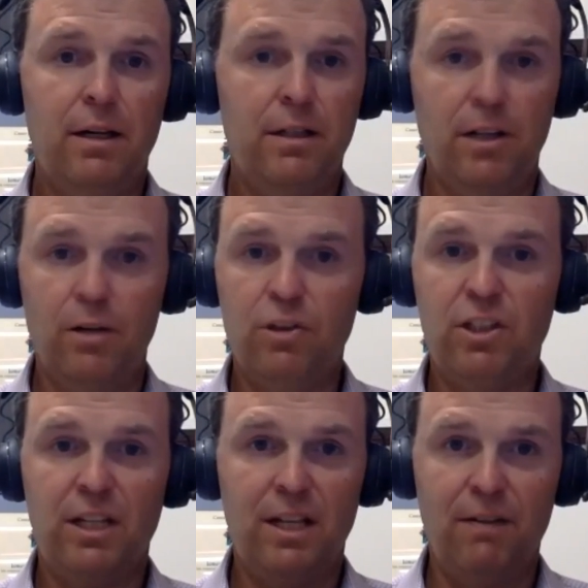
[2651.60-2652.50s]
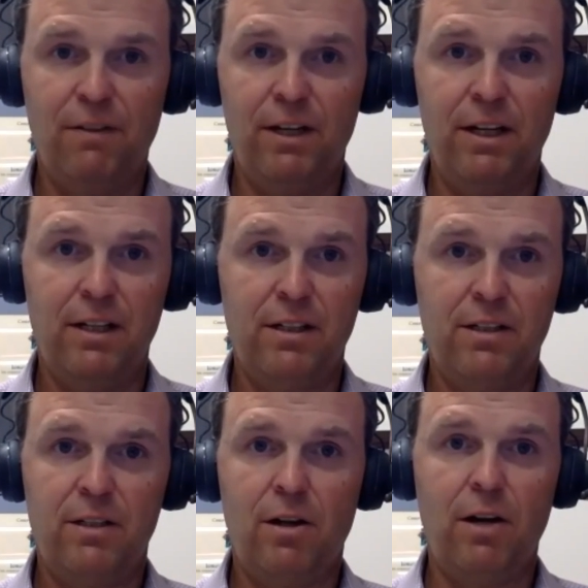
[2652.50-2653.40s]
you know,
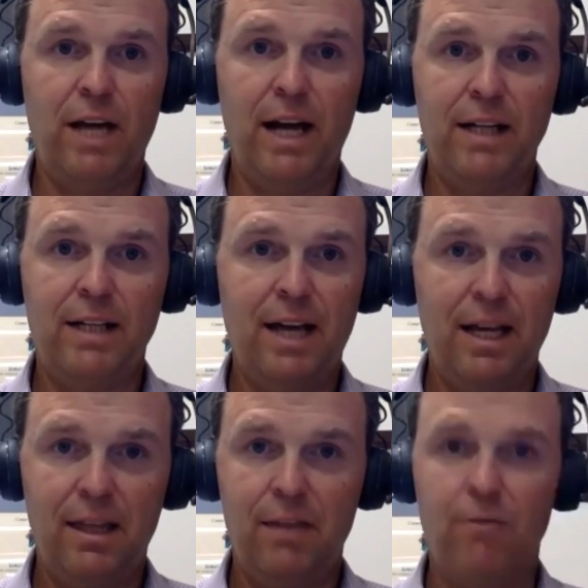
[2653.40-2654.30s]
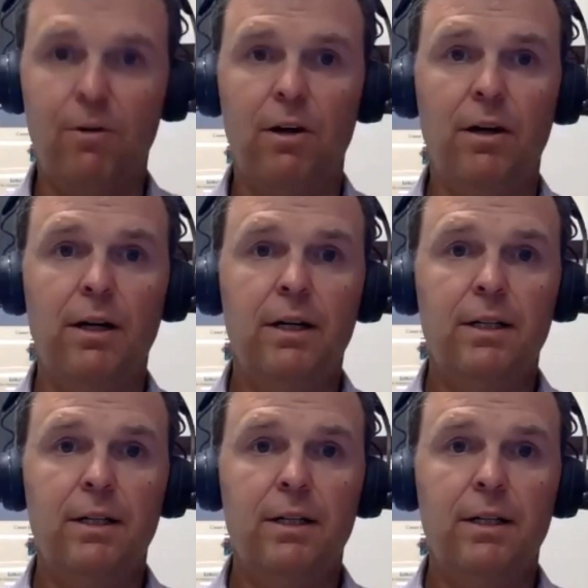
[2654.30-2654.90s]
significant cardiac death or